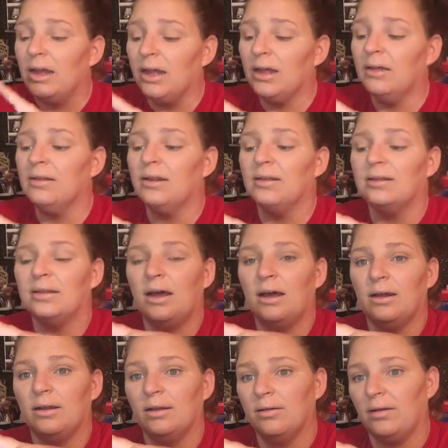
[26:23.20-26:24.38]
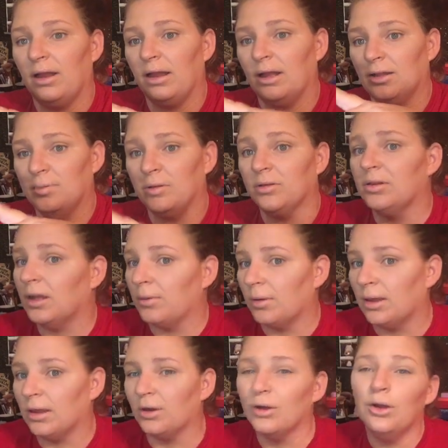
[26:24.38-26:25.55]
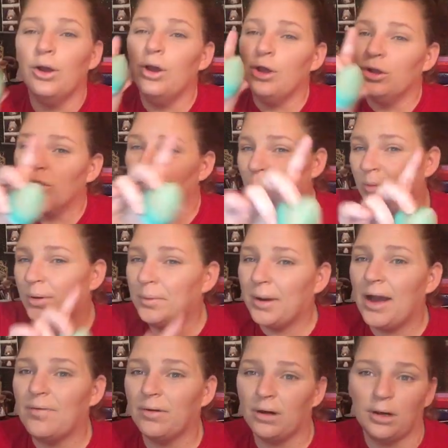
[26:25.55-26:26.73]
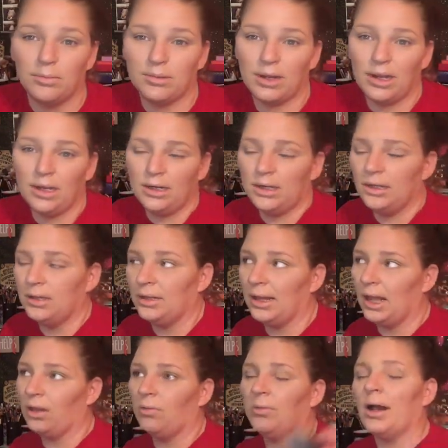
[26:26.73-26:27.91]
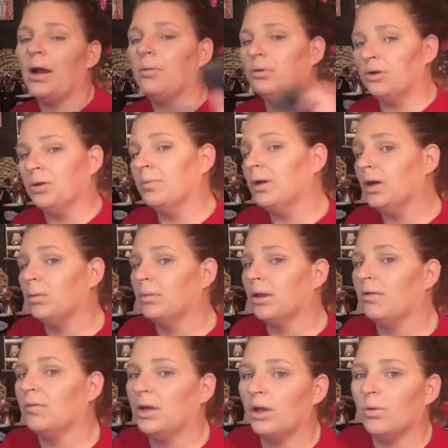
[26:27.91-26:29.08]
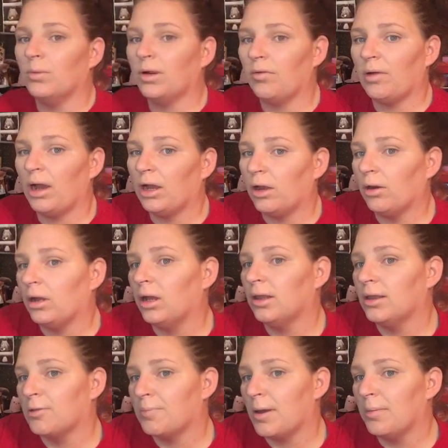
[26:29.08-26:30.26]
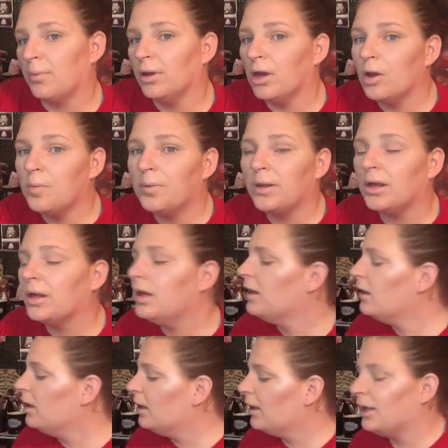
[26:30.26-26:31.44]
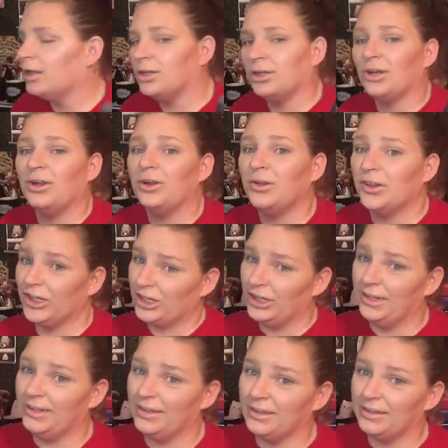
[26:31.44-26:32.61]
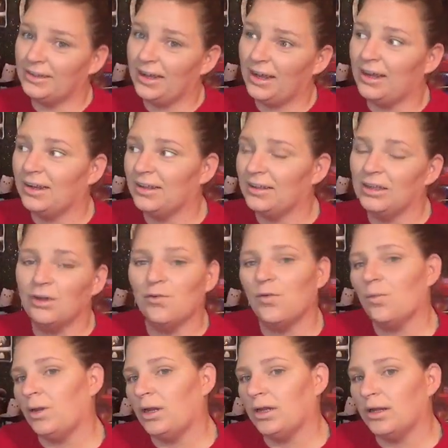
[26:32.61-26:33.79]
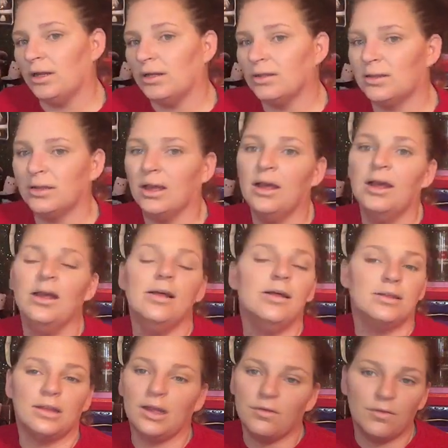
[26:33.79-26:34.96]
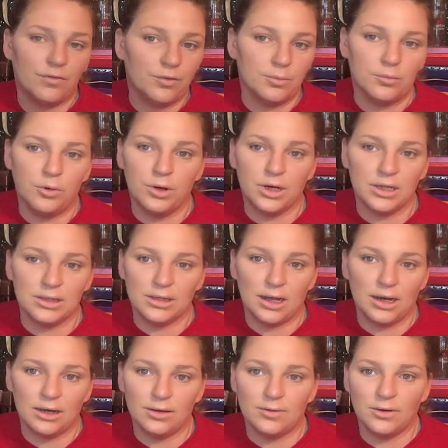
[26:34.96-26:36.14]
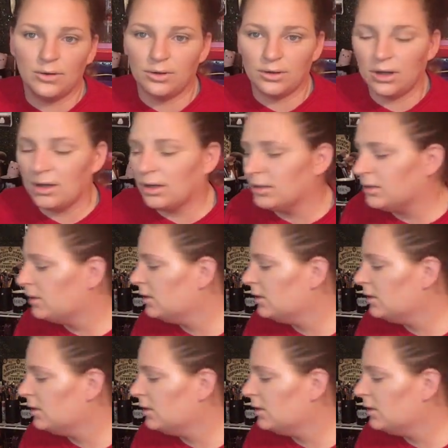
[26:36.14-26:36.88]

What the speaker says: And the inside, like, it's supposed to stay right there. So we will have an update. That's when I would do my update video, whenever I go to cut this bad boy open and show you the goodies inside and see if it really does save it from going inside of it or not.